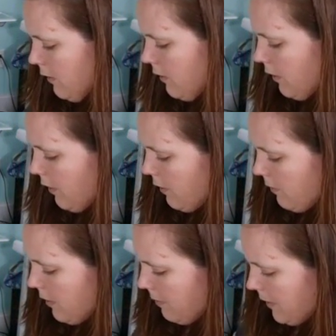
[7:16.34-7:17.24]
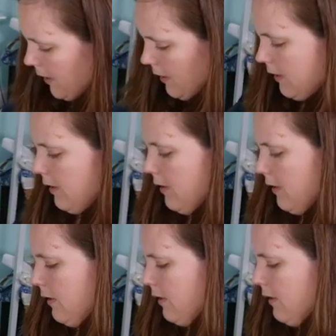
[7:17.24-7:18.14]
You don't want them in.
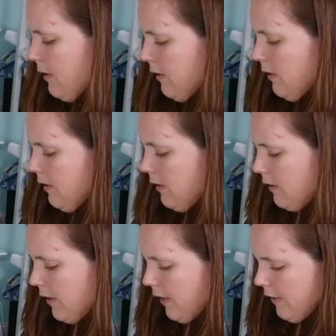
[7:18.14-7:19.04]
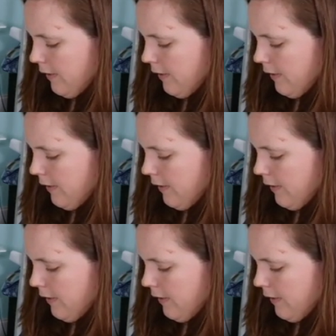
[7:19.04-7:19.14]
Okay.